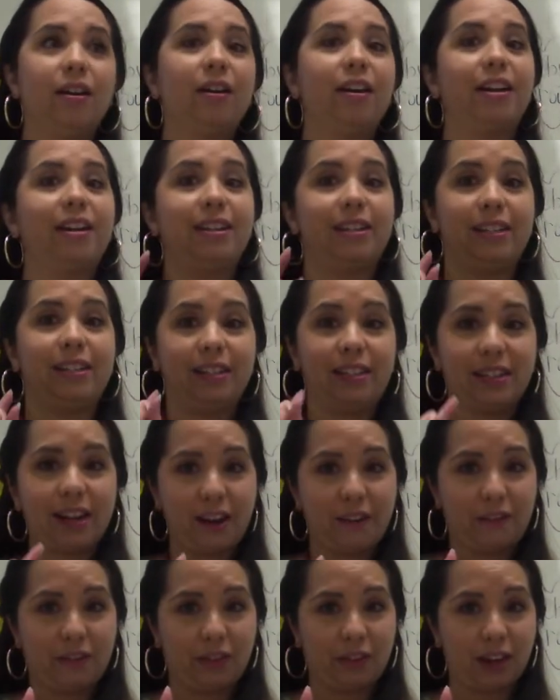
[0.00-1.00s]
And
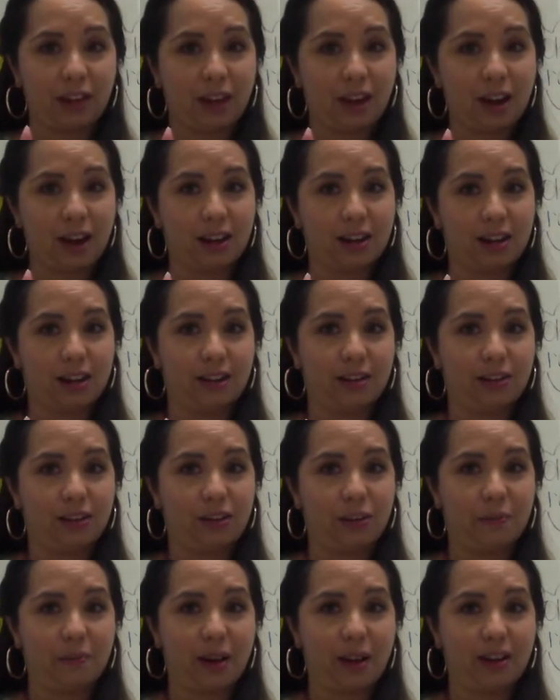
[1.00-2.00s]
definitely I need to
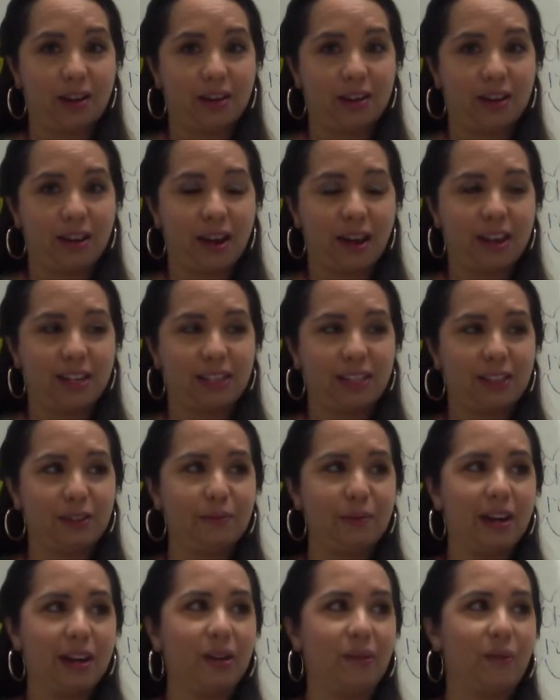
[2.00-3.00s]
do better to
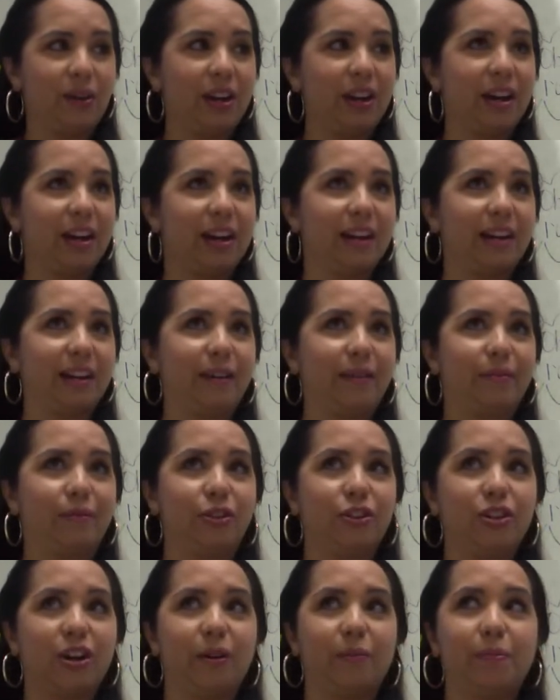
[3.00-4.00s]
estimate when I am
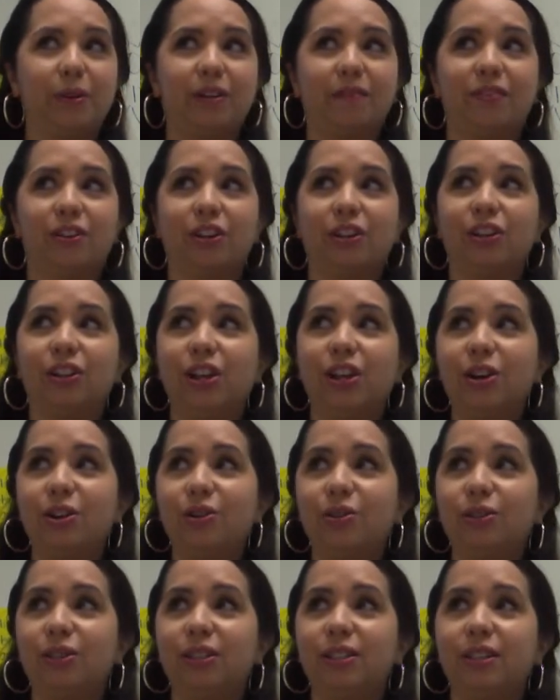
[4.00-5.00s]
shopping for
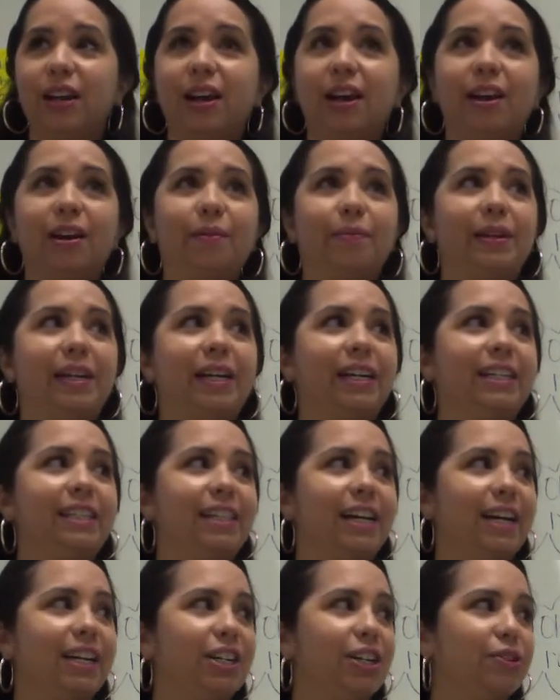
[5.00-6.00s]
clothes, because
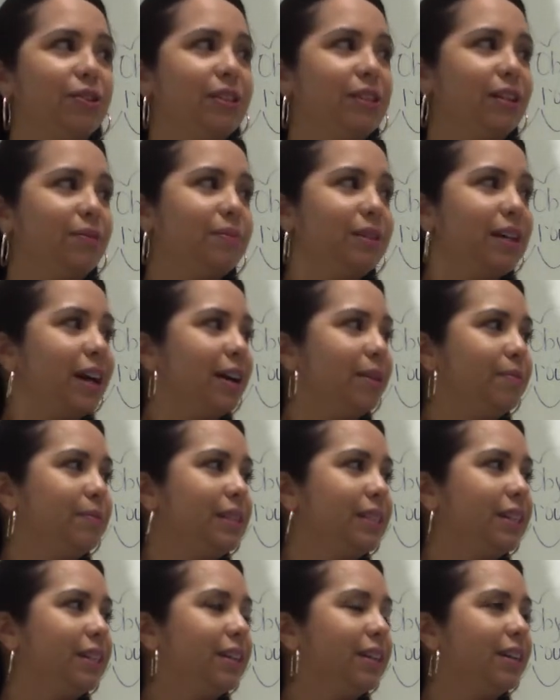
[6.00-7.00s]
I know
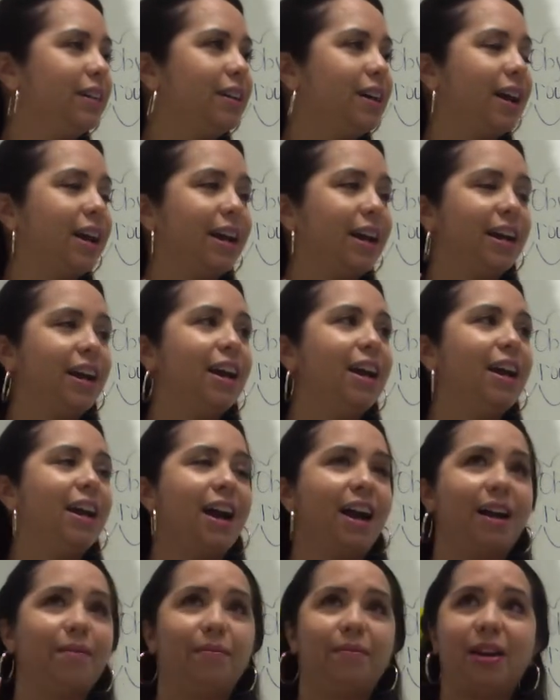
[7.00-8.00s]
sometimes I
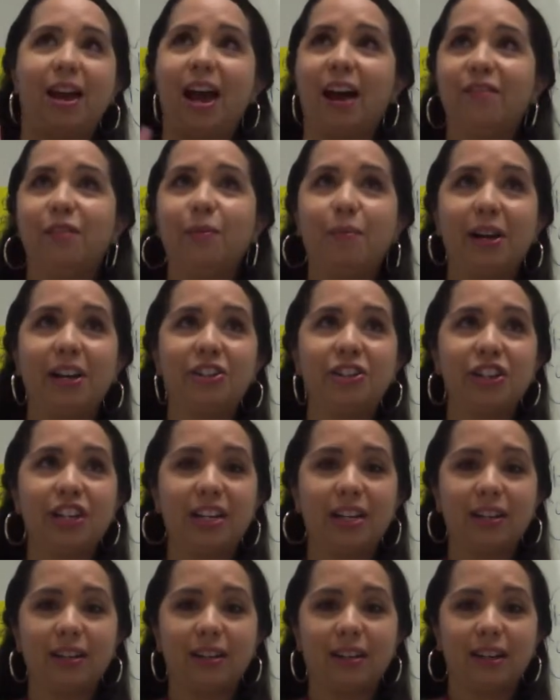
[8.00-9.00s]
have a
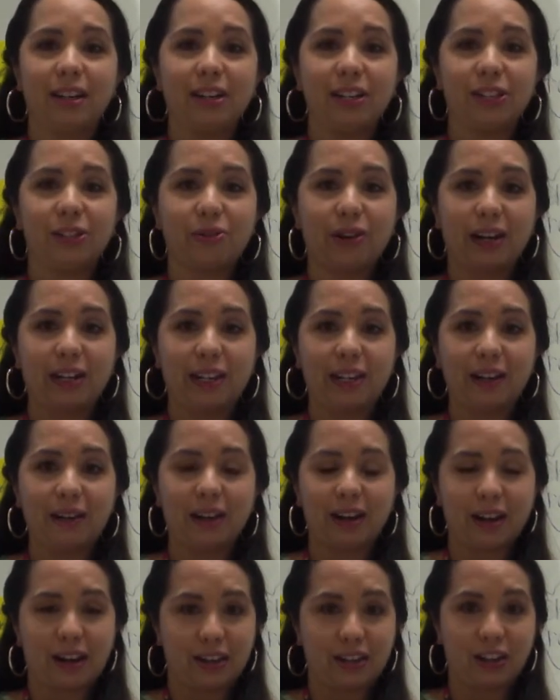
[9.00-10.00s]
budget, so I need,
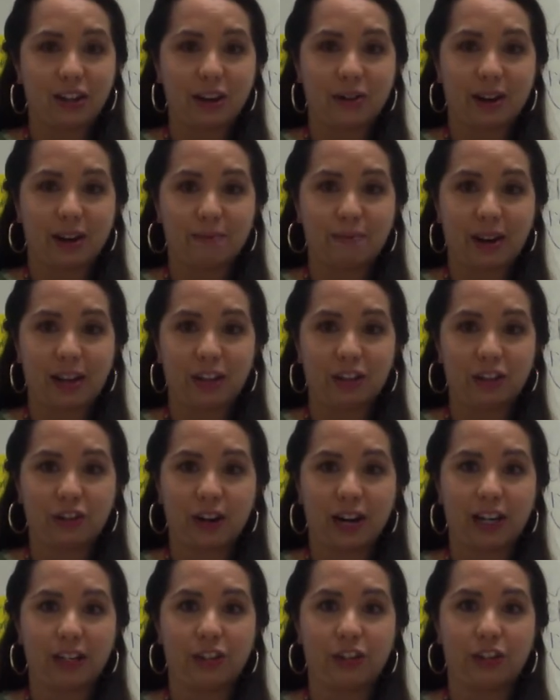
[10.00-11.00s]
I make sure
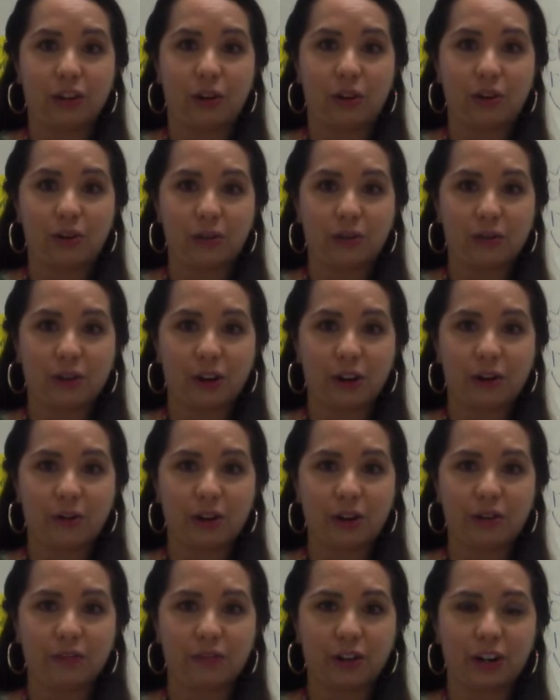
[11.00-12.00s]
I don't
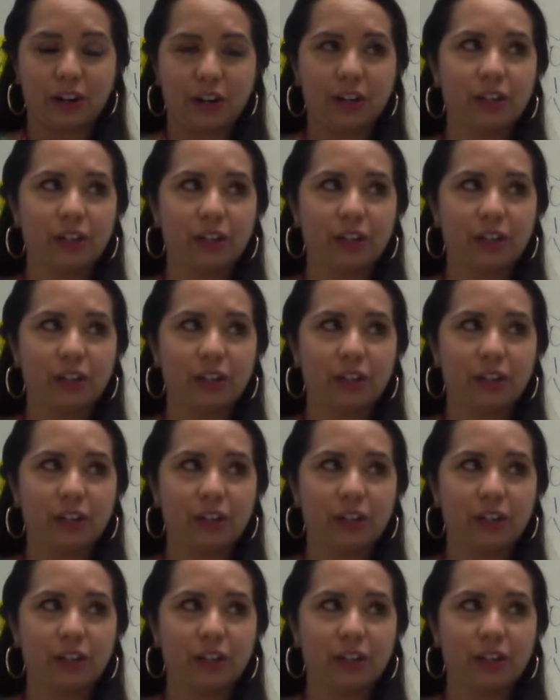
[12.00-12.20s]
go over.